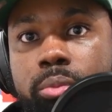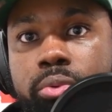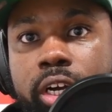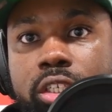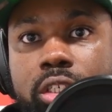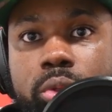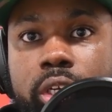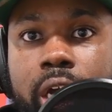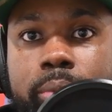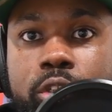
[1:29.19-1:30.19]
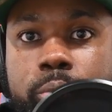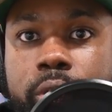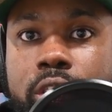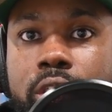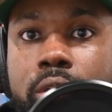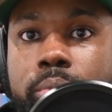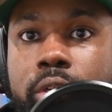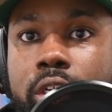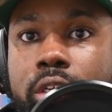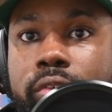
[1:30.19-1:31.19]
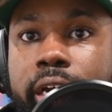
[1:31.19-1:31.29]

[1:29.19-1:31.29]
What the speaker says: the project would cap the space above